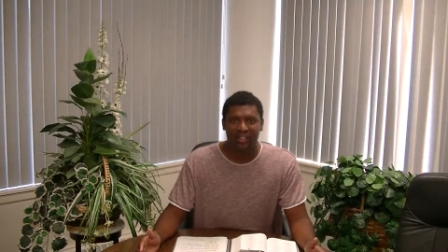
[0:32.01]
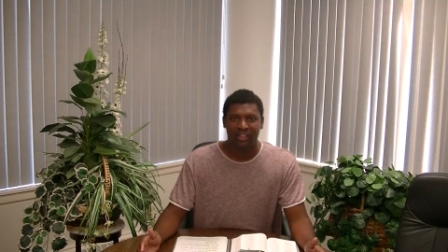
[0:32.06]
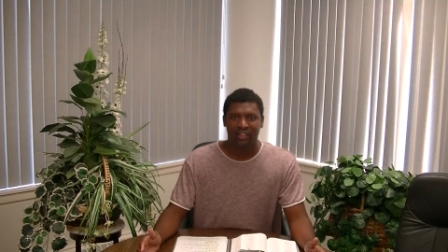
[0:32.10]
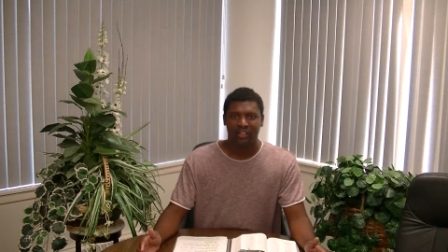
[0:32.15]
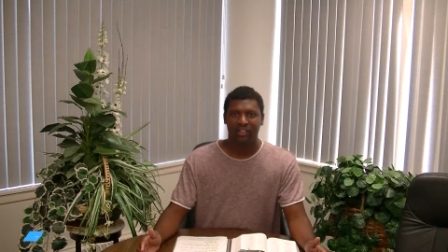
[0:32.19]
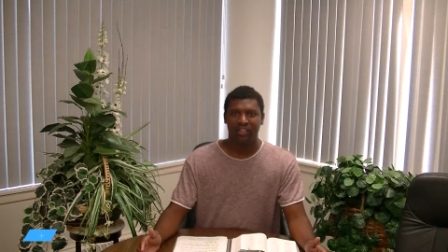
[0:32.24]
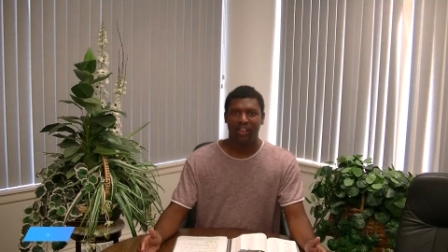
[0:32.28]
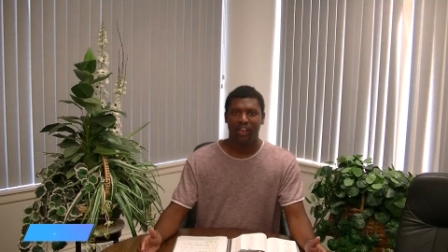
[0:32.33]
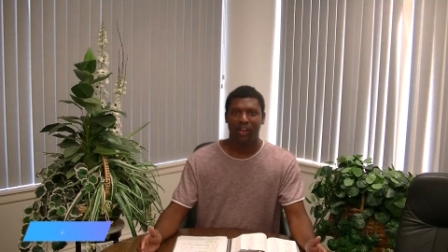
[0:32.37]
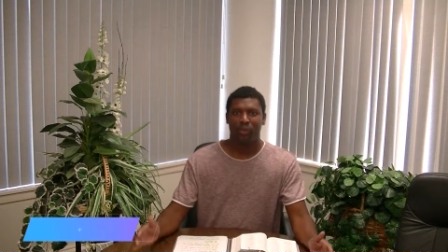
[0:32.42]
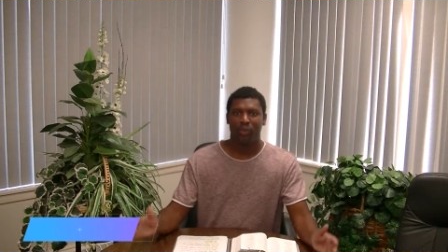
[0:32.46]

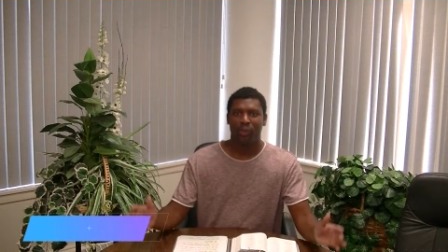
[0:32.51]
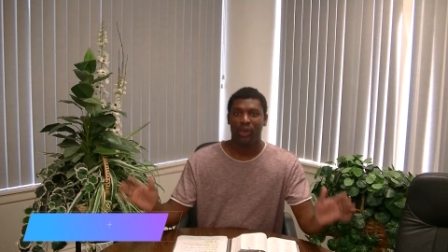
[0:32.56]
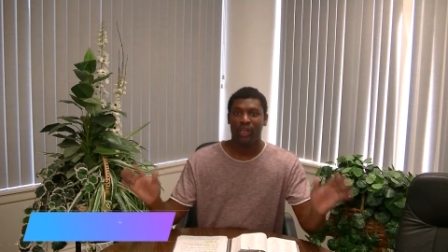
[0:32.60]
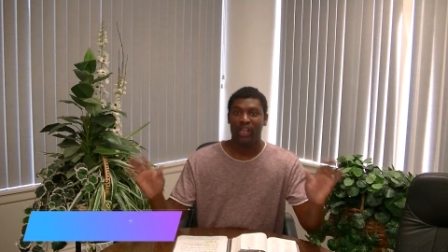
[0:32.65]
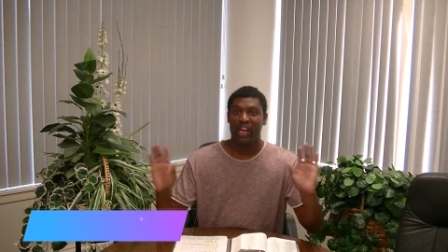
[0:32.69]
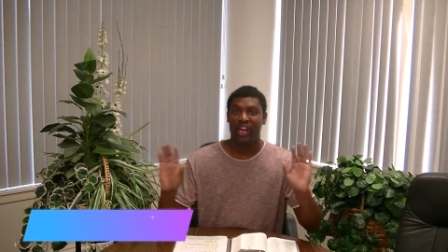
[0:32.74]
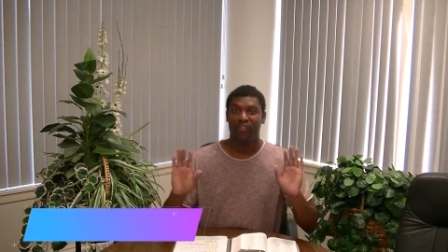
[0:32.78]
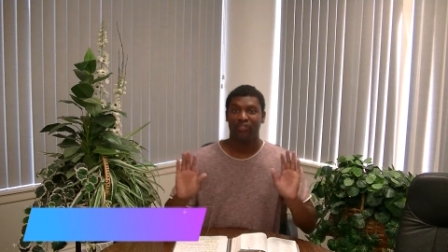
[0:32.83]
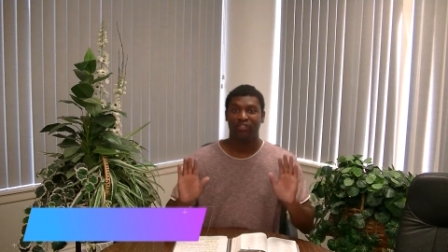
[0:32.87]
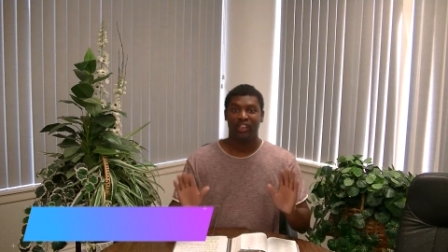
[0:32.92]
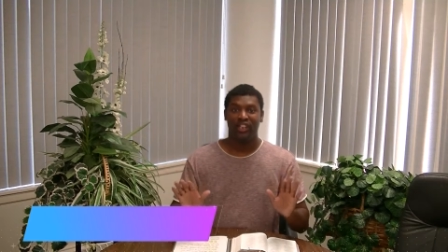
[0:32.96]
You know, we
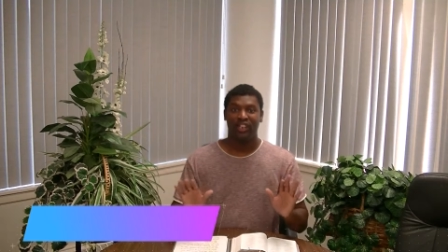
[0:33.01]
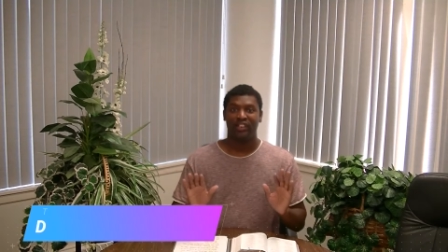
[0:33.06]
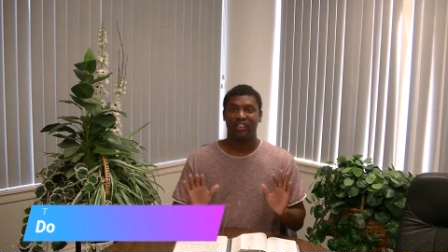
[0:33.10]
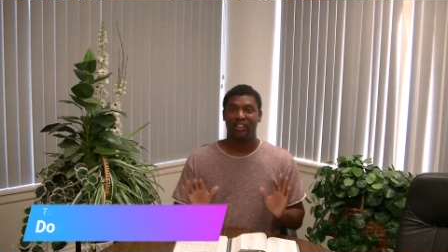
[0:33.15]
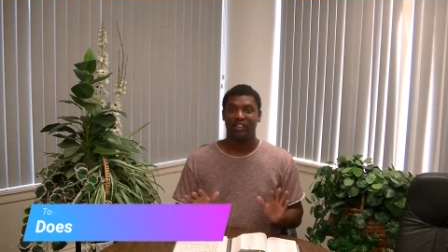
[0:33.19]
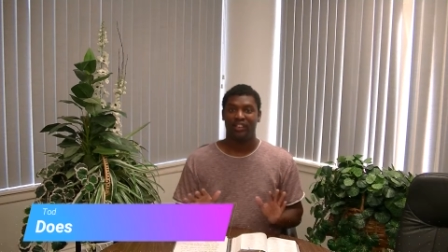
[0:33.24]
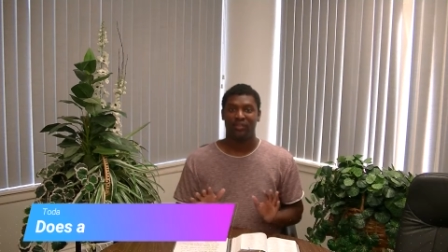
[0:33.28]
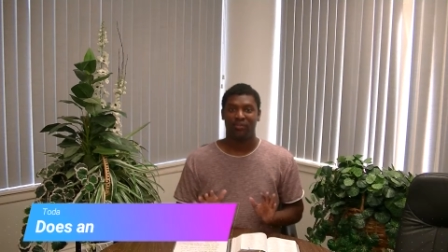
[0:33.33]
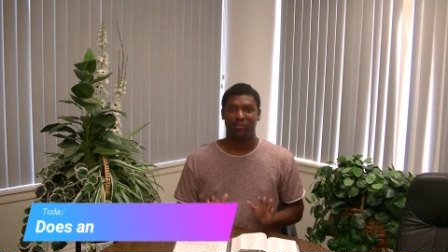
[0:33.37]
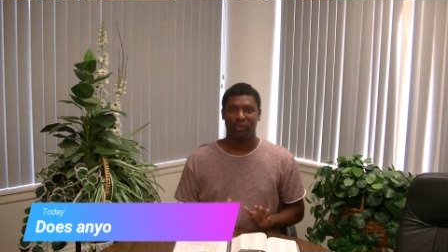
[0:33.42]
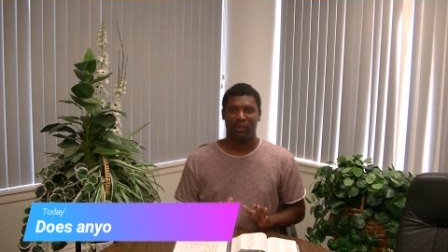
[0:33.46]
have nothing to
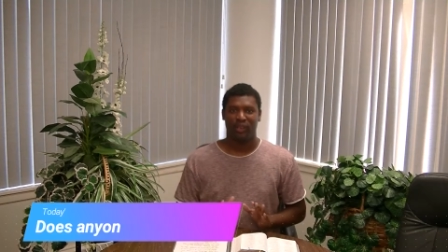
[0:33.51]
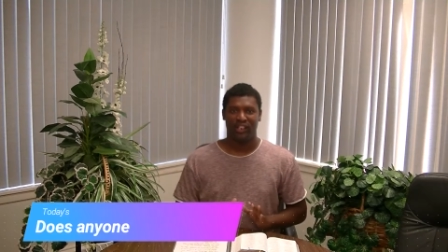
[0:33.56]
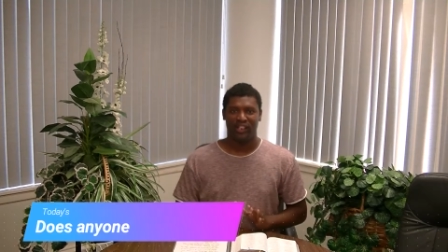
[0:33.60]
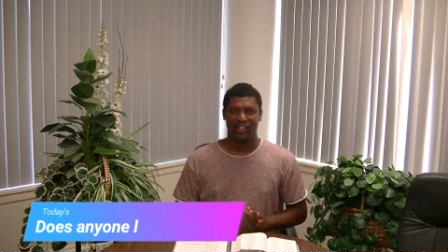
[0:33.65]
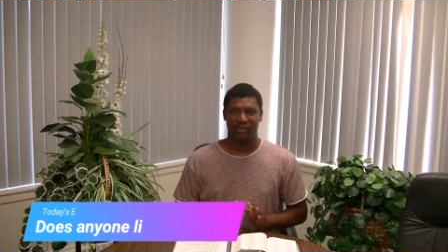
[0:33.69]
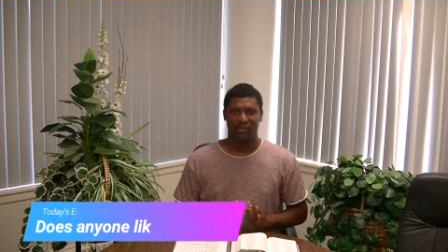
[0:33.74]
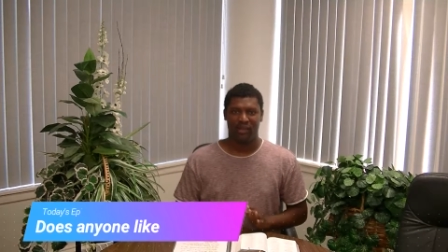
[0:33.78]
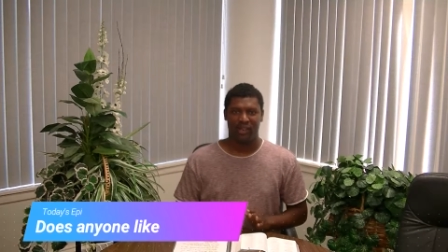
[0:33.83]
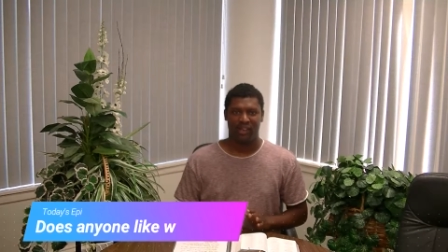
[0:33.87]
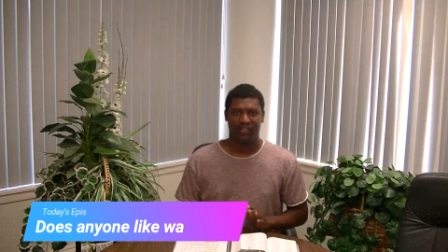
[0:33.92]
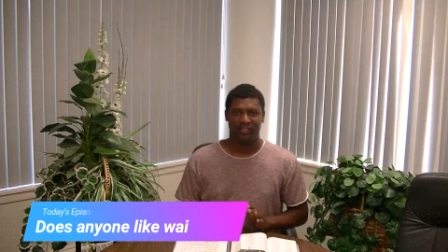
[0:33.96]
complain
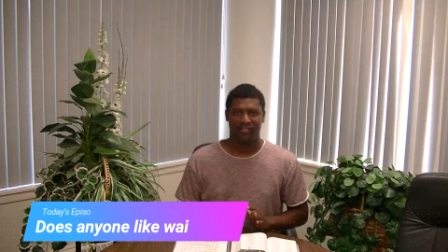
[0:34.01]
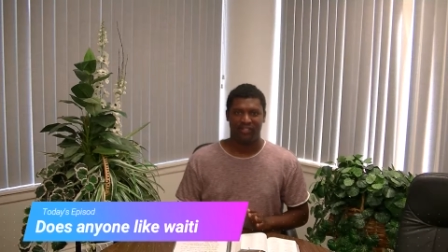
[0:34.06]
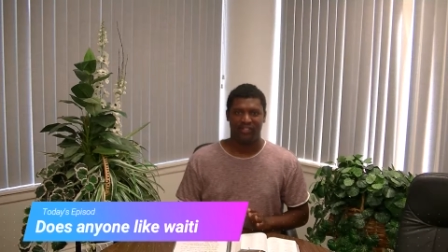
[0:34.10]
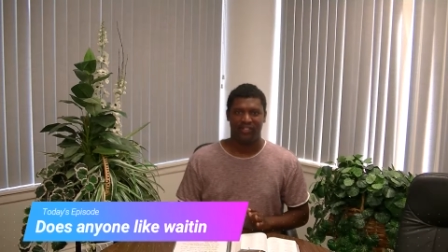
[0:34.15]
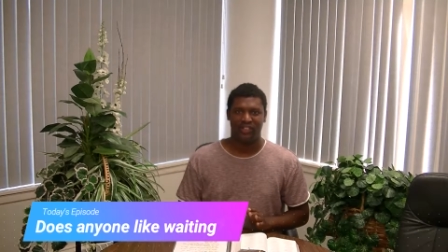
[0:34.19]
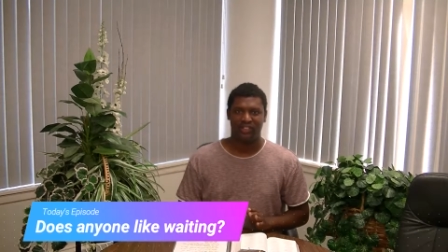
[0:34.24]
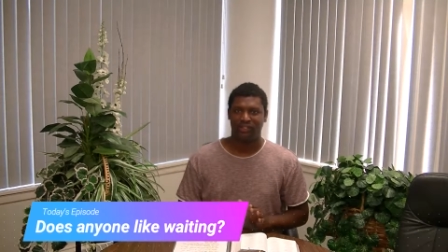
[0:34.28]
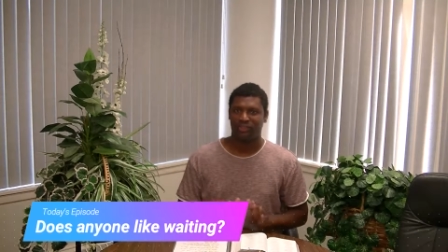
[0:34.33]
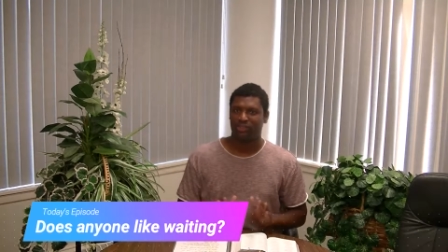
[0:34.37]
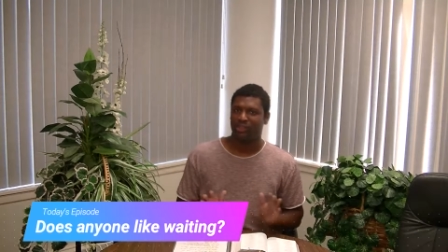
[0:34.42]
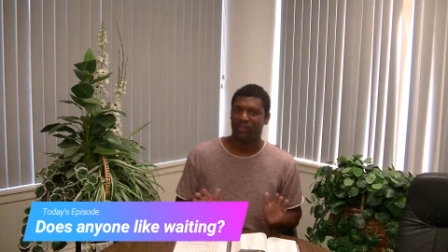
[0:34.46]
about,
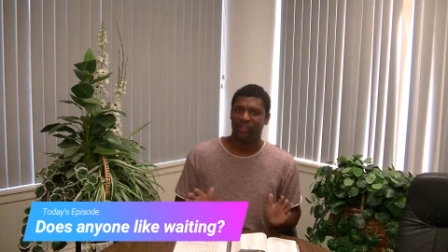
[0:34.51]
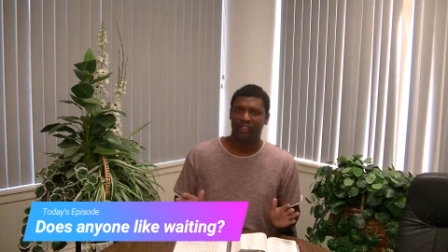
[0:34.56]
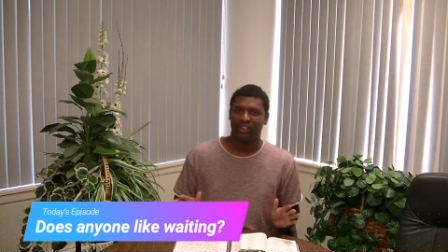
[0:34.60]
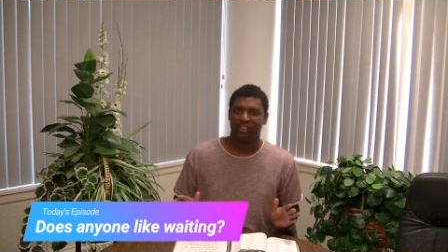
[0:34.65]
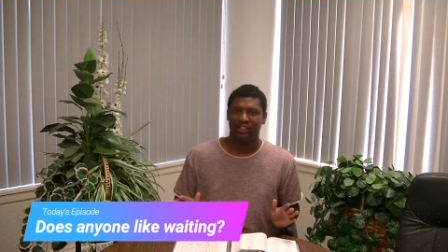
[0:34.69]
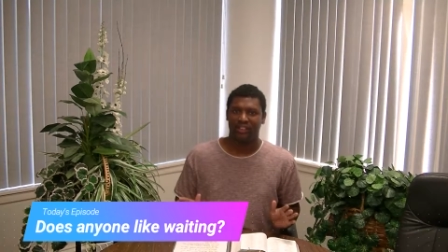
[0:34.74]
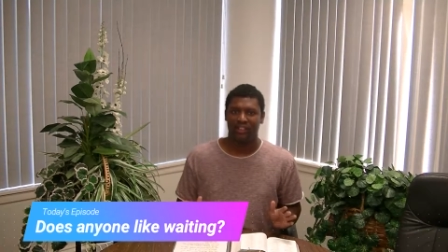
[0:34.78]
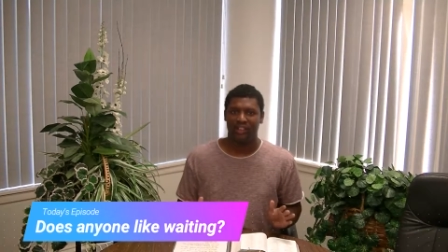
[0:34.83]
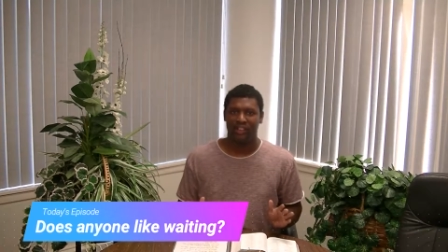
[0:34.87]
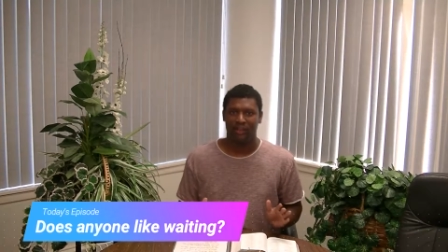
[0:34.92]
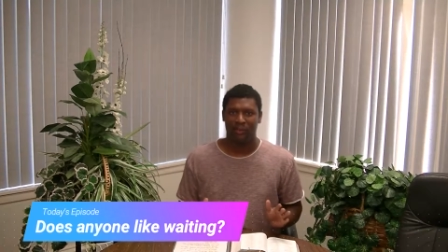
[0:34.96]
folks. We
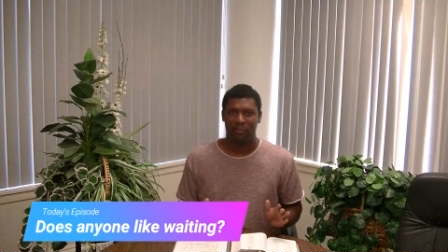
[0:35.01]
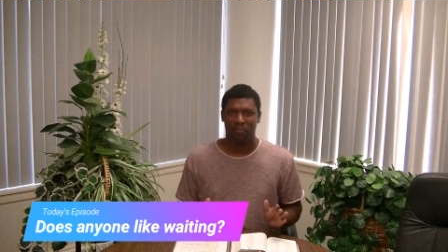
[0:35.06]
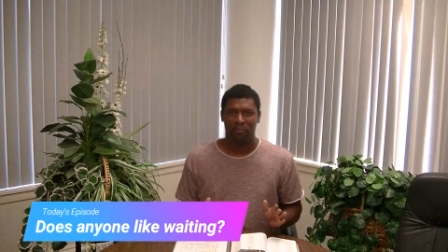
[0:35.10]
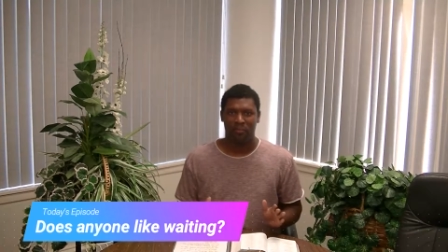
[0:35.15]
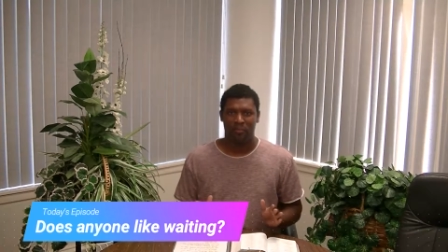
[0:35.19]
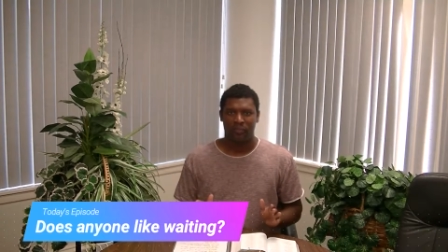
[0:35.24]
really don't.